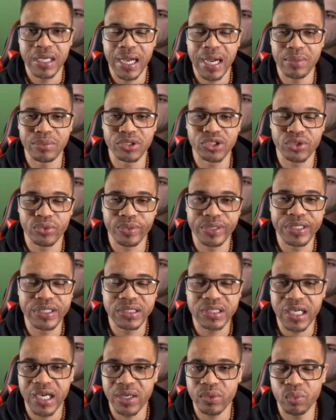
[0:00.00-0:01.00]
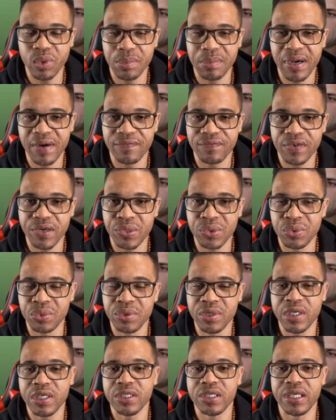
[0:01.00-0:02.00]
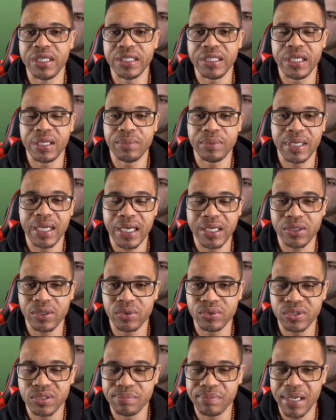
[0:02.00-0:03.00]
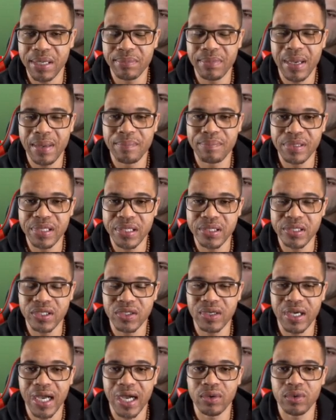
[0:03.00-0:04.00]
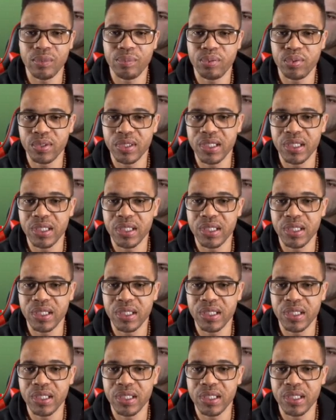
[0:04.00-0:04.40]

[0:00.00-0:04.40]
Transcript: I would screenshot it with my phone. And then when I go to make my bill, I will pull